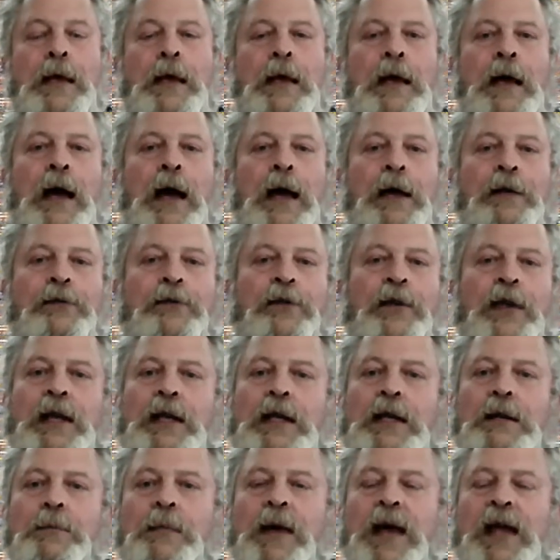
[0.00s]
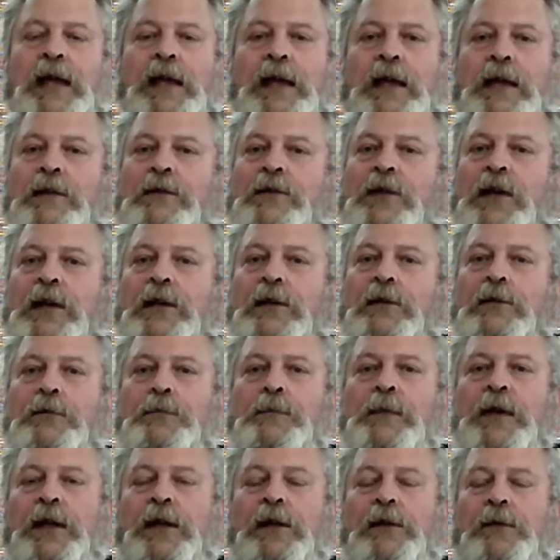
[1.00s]
I seek to make each
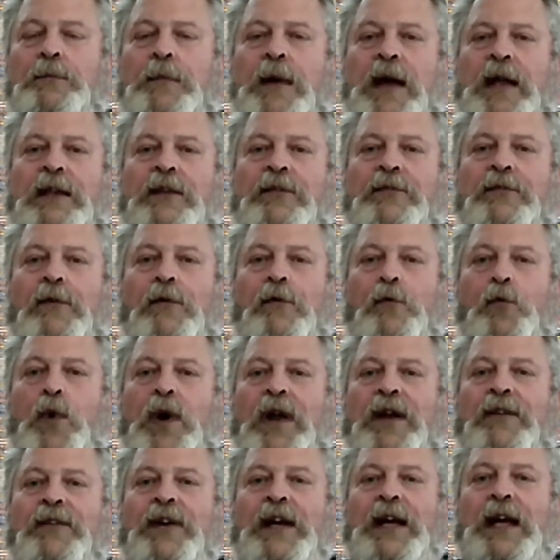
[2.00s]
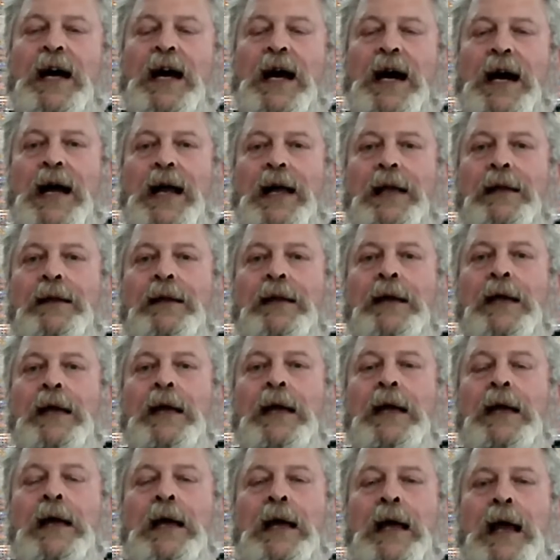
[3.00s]
instrument as much of a one-of-a-kind
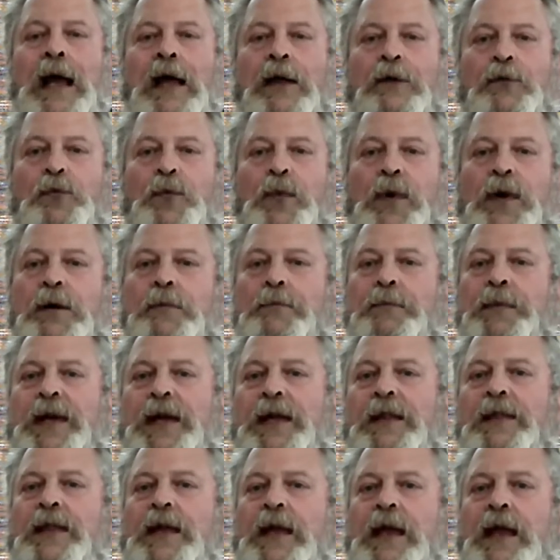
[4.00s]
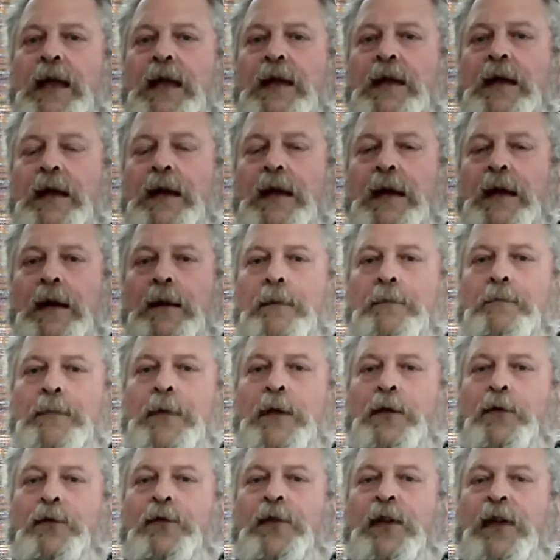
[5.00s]
as will be the
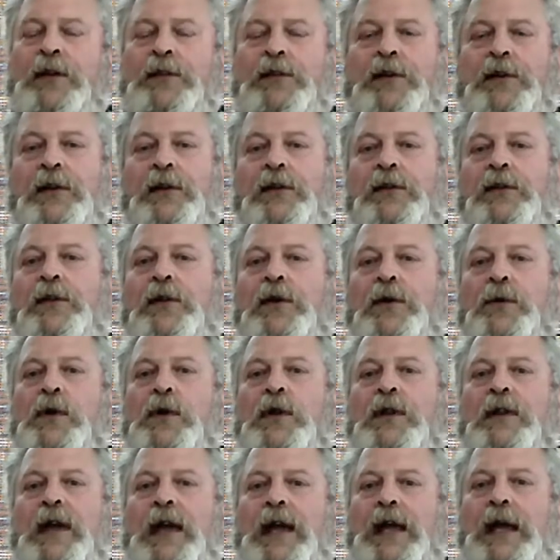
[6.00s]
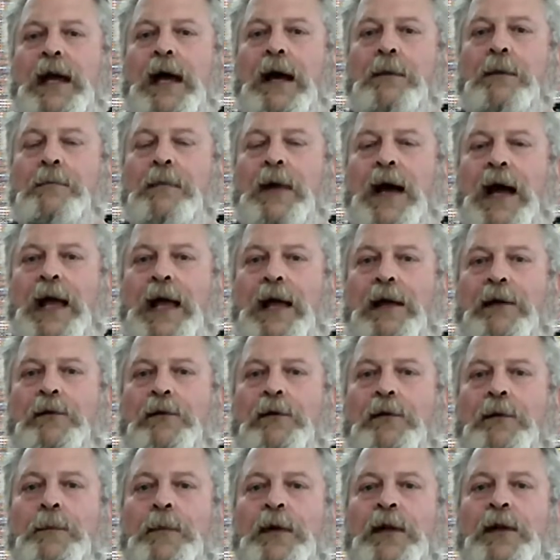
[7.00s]
musicians who will take up my
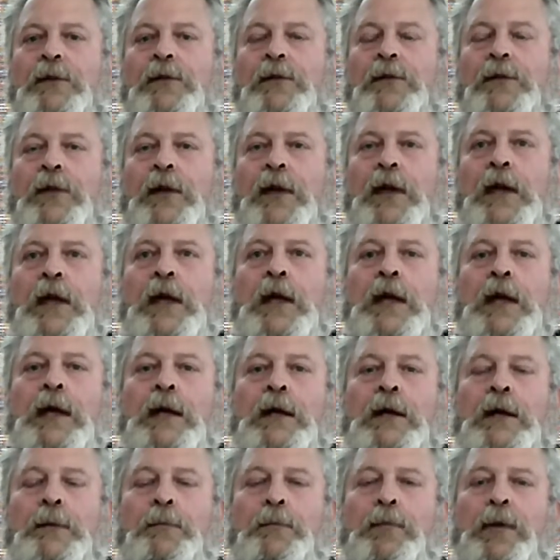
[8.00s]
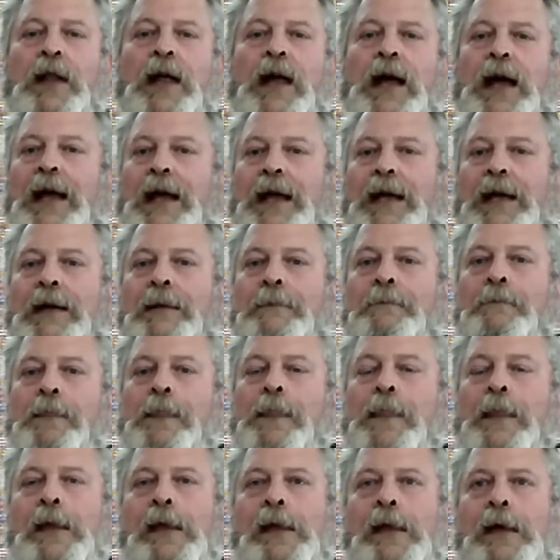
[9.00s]
instruments to play,
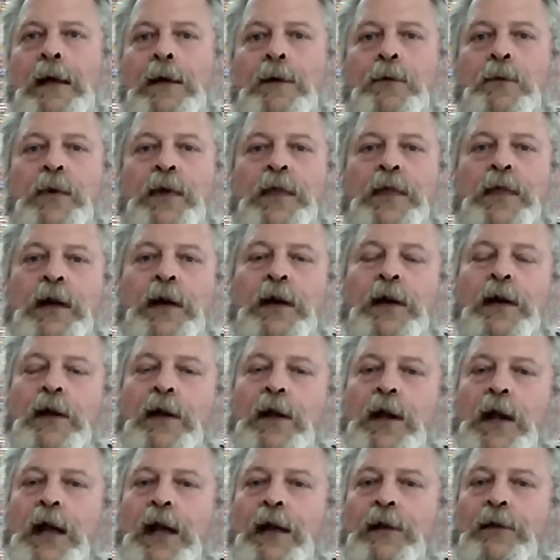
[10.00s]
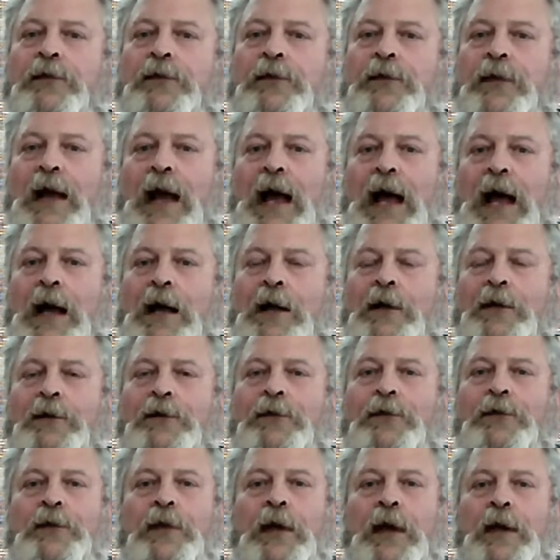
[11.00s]
with their unique
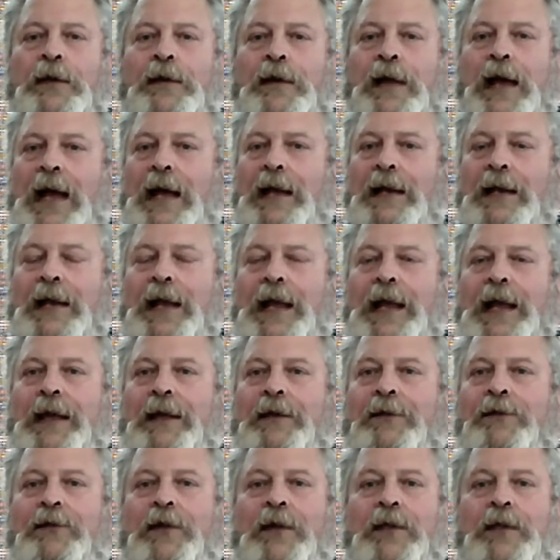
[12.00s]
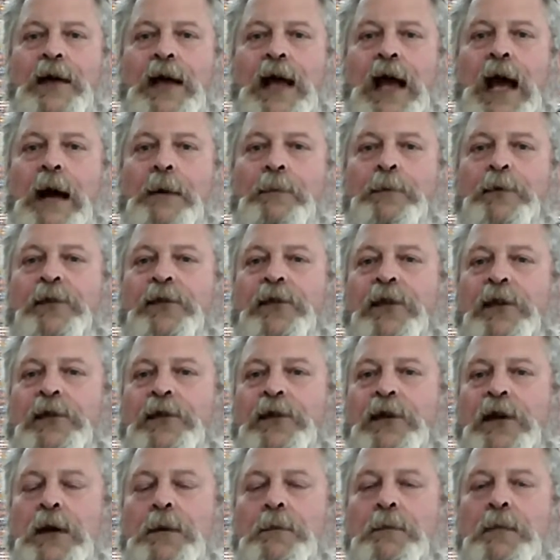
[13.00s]
styles, techniques, and the
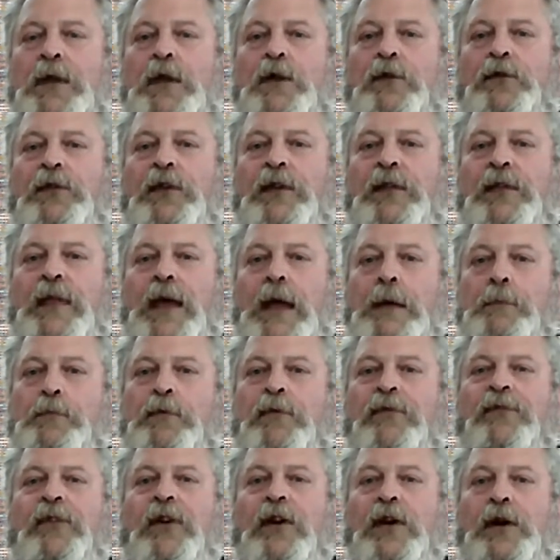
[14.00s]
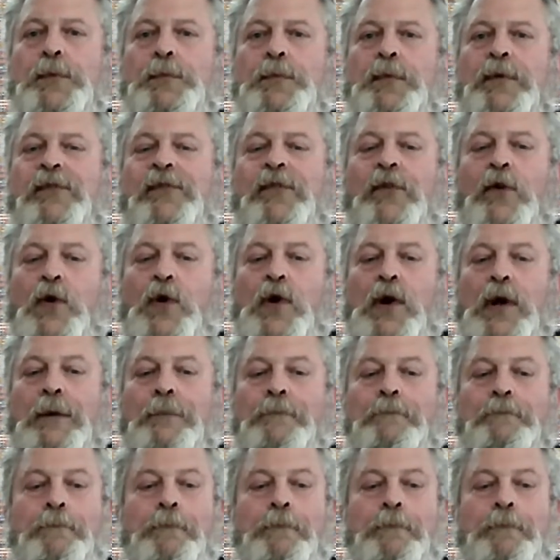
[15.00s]
composition of music they prefer to perform.